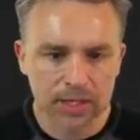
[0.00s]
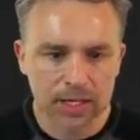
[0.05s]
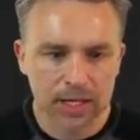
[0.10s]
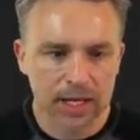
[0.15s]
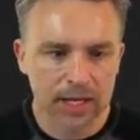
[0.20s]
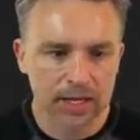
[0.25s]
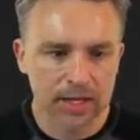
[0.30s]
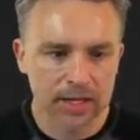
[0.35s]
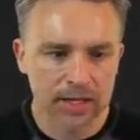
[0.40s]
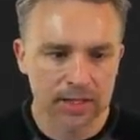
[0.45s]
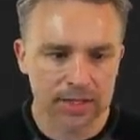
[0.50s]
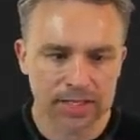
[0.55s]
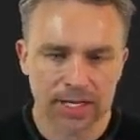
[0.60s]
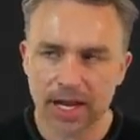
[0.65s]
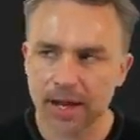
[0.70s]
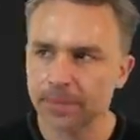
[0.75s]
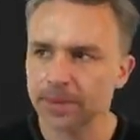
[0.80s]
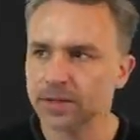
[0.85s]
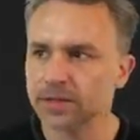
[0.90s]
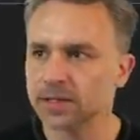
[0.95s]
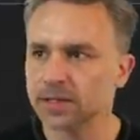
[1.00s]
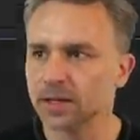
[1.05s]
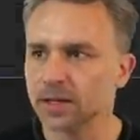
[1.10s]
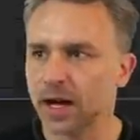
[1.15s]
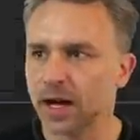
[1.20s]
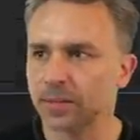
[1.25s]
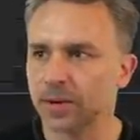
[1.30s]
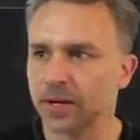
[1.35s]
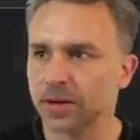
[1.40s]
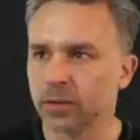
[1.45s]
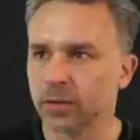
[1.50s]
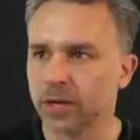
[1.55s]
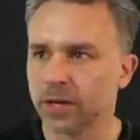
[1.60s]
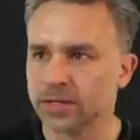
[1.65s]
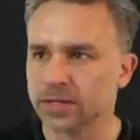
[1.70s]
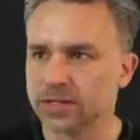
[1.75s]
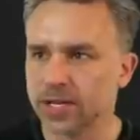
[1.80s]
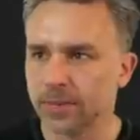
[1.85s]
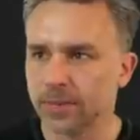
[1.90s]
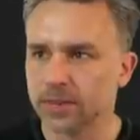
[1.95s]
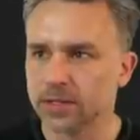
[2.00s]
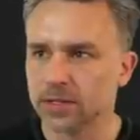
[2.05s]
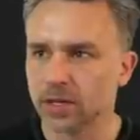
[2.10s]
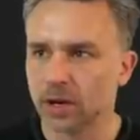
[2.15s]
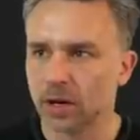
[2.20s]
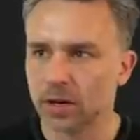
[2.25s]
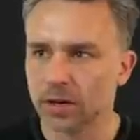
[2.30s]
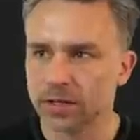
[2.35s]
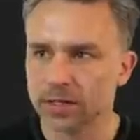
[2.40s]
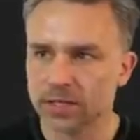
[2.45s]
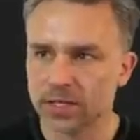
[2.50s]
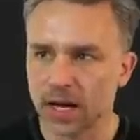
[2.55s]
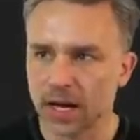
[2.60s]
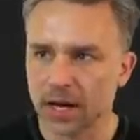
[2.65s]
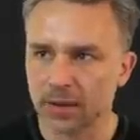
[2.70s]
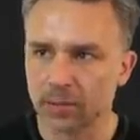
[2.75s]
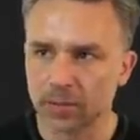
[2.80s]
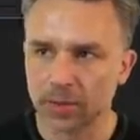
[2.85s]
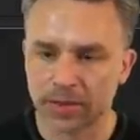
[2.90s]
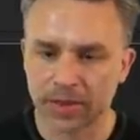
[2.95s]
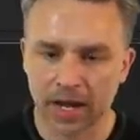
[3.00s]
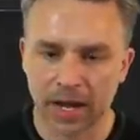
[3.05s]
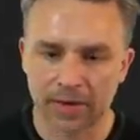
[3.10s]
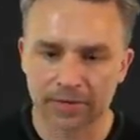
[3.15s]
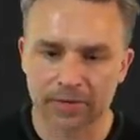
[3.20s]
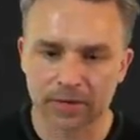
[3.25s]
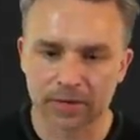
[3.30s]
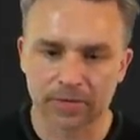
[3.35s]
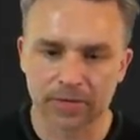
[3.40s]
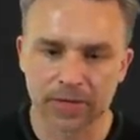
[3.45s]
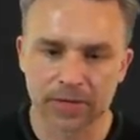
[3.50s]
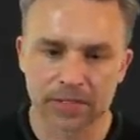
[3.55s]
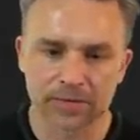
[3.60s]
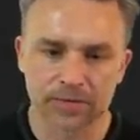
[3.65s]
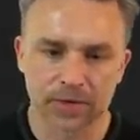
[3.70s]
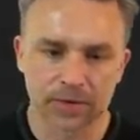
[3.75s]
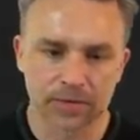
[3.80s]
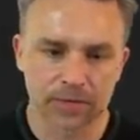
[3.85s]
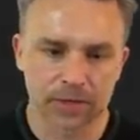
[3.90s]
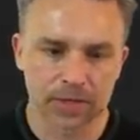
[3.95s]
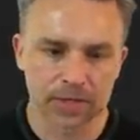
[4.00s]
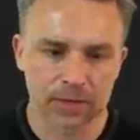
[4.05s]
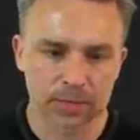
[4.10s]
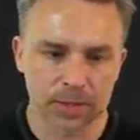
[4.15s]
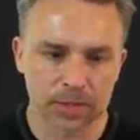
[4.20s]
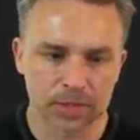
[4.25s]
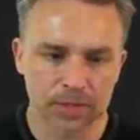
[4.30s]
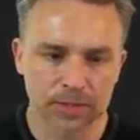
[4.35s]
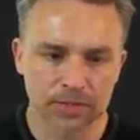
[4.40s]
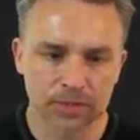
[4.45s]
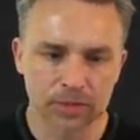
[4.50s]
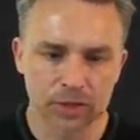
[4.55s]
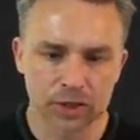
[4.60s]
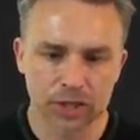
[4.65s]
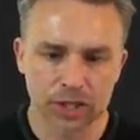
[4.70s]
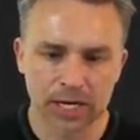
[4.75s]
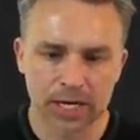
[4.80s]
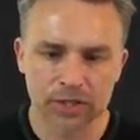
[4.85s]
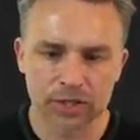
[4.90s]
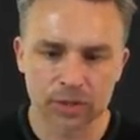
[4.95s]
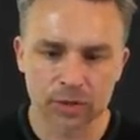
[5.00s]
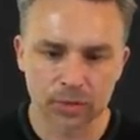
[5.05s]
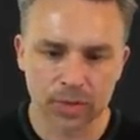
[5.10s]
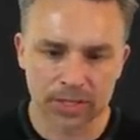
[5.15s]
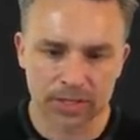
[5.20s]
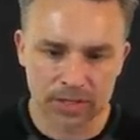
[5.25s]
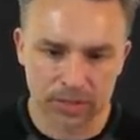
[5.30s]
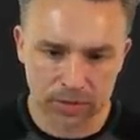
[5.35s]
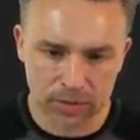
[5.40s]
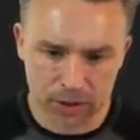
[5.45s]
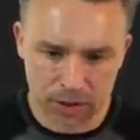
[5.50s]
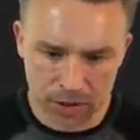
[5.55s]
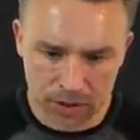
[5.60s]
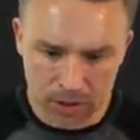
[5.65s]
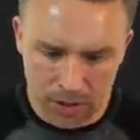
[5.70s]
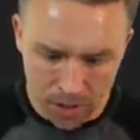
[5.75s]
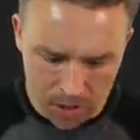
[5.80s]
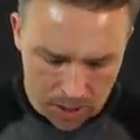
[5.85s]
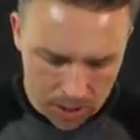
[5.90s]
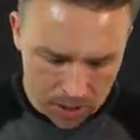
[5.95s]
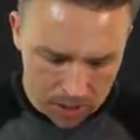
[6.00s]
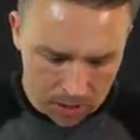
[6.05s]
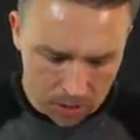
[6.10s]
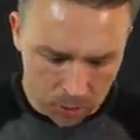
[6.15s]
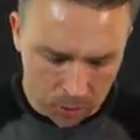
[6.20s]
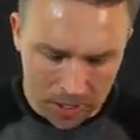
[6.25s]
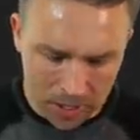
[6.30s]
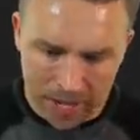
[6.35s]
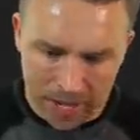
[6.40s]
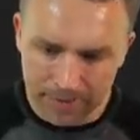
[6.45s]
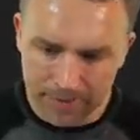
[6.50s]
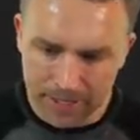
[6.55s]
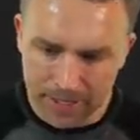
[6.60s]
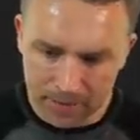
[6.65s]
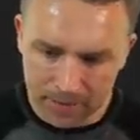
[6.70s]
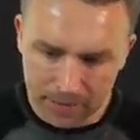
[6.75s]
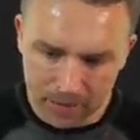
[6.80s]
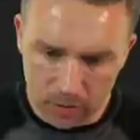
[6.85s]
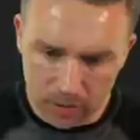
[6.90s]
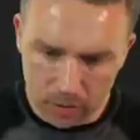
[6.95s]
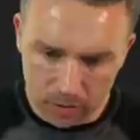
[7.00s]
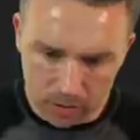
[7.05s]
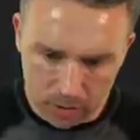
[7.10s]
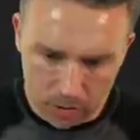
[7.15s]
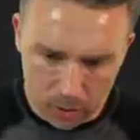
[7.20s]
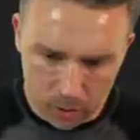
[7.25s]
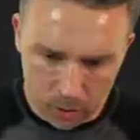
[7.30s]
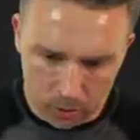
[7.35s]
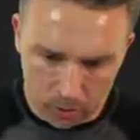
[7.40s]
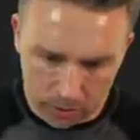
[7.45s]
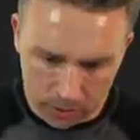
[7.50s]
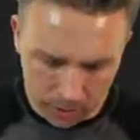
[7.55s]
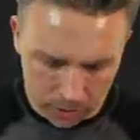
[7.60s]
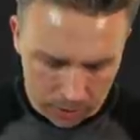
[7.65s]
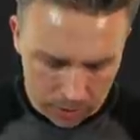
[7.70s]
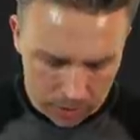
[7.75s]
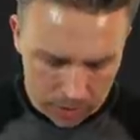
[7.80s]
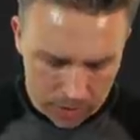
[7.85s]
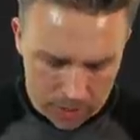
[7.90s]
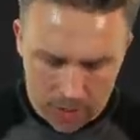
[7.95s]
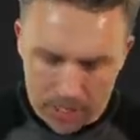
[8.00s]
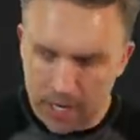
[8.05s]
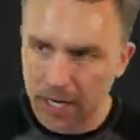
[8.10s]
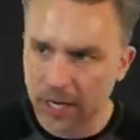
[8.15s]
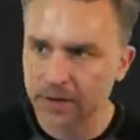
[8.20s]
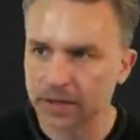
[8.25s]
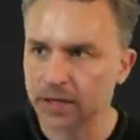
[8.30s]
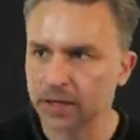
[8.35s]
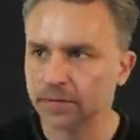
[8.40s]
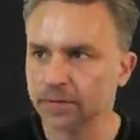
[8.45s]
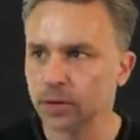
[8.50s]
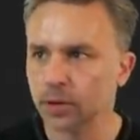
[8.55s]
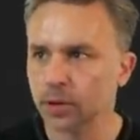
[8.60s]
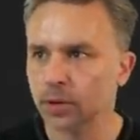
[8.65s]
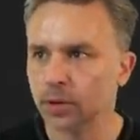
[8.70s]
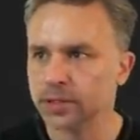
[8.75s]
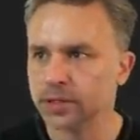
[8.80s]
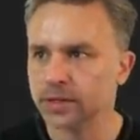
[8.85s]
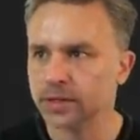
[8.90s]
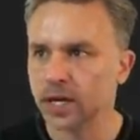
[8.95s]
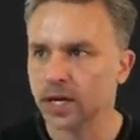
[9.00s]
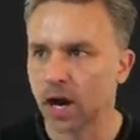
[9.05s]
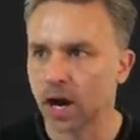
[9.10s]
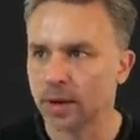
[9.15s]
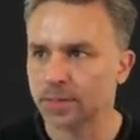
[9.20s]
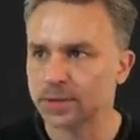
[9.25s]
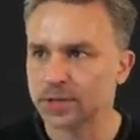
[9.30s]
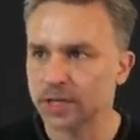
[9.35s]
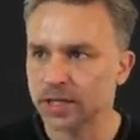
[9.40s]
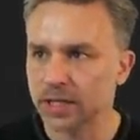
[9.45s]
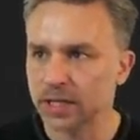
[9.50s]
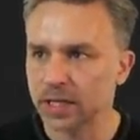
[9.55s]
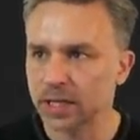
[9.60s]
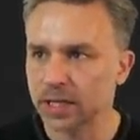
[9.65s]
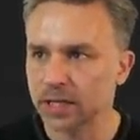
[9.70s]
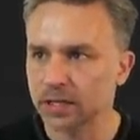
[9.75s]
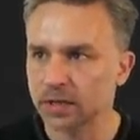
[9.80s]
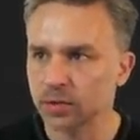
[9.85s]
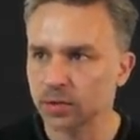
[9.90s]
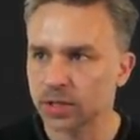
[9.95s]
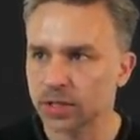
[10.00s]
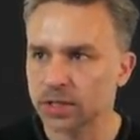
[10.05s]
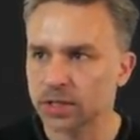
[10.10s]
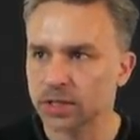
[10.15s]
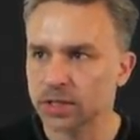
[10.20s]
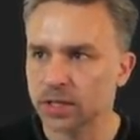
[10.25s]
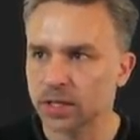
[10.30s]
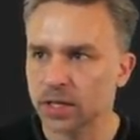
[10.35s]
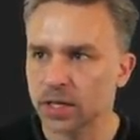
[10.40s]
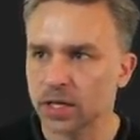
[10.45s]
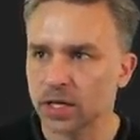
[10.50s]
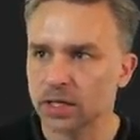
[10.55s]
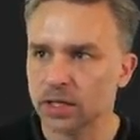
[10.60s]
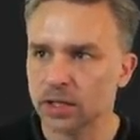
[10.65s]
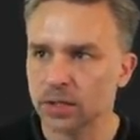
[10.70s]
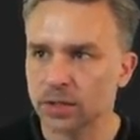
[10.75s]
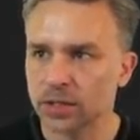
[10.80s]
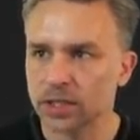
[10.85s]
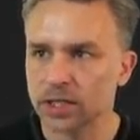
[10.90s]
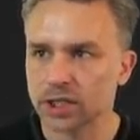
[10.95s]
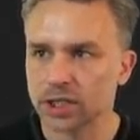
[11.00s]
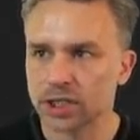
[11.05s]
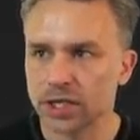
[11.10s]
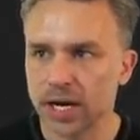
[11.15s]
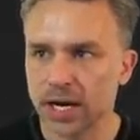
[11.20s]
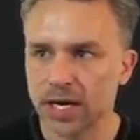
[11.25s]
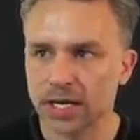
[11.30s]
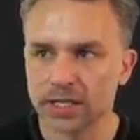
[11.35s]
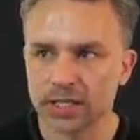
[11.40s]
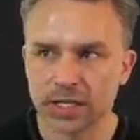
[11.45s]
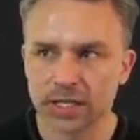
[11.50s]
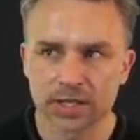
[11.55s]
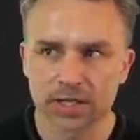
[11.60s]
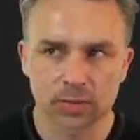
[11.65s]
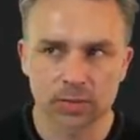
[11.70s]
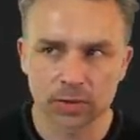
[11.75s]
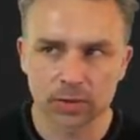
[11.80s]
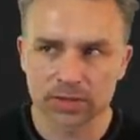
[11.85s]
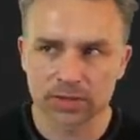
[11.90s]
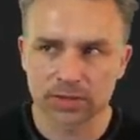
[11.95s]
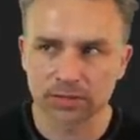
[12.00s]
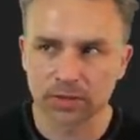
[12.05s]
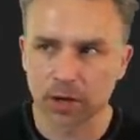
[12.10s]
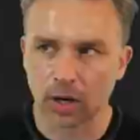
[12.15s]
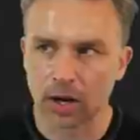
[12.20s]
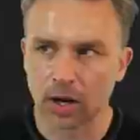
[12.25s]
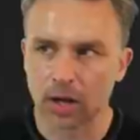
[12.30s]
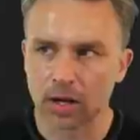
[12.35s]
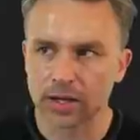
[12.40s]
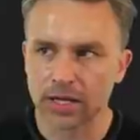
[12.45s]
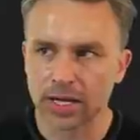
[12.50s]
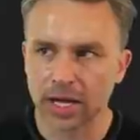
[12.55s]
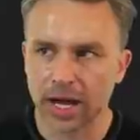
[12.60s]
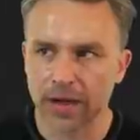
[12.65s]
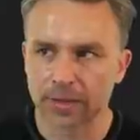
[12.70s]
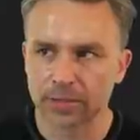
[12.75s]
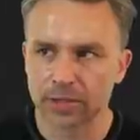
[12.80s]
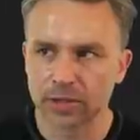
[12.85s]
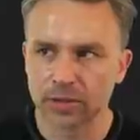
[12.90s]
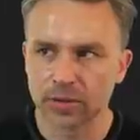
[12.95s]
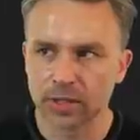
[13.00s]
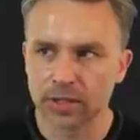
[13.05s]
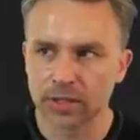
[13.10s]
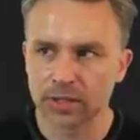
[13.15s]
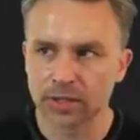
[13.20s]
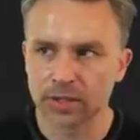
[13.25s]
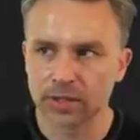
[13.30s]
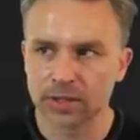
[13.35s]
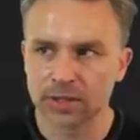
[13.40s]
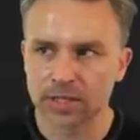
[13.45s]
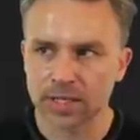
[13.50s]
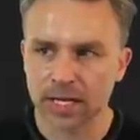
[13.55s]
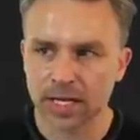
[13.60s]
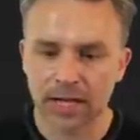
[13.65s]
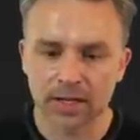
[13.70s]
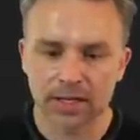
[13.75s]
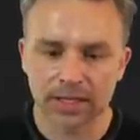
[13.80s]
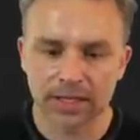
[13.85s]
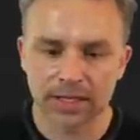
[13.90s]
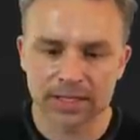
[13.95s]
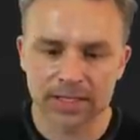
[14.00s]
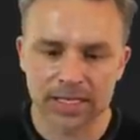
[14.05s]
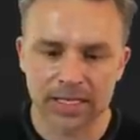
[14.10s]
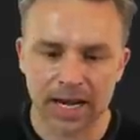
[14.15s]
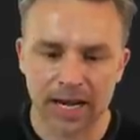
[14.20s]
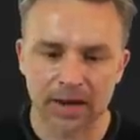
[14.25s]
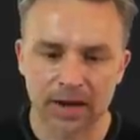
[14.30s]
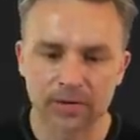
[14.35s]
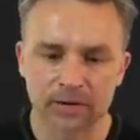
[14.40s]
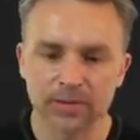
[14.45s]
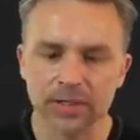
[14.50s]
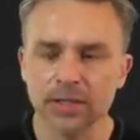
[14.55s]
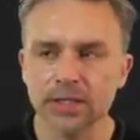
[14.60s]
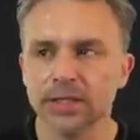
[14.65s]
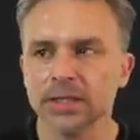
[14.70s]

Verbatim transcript: This happens a lot, by the way. This happens all the time with After Effects. If you have, especially if you change your resolution, grab that lower corner, and then if you hold down the Option key, you can you can change. And this works for all the apps. You can scale it down